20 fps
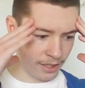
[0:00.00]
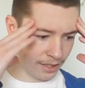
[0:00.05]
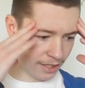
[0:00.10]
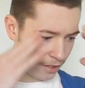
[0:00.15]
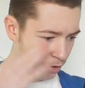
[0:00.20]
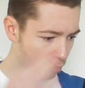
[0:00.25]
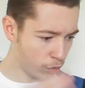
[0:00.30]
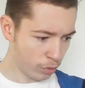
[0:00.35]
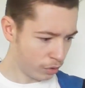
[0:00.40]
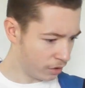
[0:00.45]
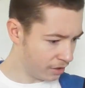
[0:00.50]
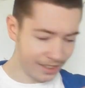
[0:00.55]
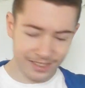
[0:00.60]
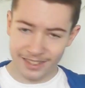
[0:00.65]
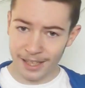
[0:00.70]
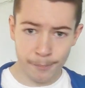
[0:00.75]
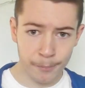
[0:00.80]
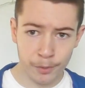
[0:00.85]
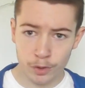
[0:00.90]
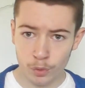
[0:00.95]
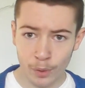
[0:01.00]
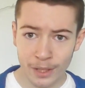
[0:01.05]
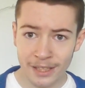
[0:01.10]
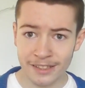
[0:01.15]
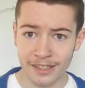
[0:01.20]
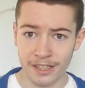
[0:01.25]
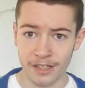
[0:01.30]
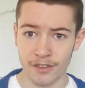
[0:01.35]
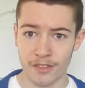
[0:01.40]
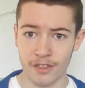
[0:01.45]
This December
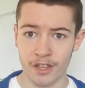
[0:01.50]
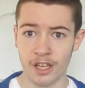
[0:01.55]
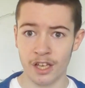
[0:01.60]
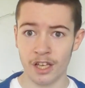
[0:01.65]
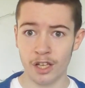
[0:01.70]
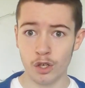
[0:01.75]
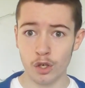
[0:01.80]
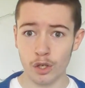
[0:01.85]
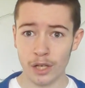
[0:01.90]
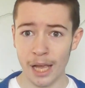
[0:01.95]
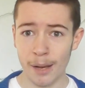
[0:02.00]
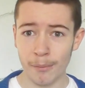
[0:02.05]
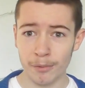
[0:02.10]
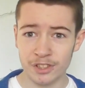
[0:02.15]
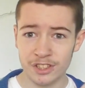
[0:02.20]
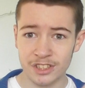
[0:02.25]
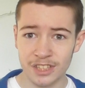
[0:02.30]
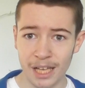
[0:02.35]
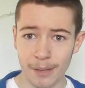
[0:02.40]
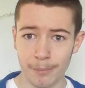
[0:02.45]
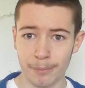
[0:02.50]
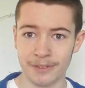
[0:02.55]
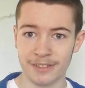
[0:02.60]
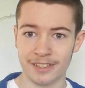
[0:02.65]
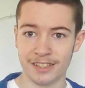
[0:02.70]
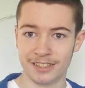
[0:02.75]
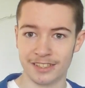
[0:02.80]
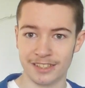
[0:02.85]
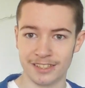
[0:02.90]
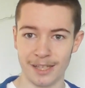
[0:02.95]
20th. Look how much has happened
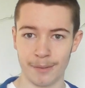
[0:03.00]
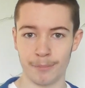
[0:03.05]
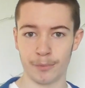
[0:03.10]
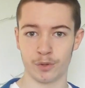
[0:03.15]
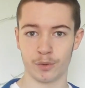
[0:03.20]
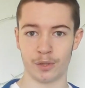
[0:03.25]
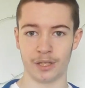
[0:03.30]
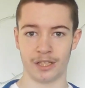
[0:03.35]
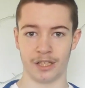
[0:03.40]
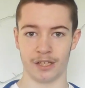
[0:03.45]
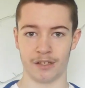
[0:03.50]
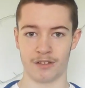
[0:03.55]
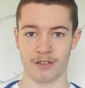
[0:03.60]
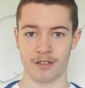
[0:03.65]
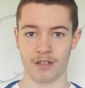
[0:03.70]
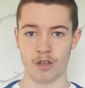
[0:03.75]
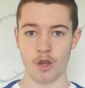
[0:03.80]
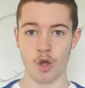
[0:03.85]
since December 20th.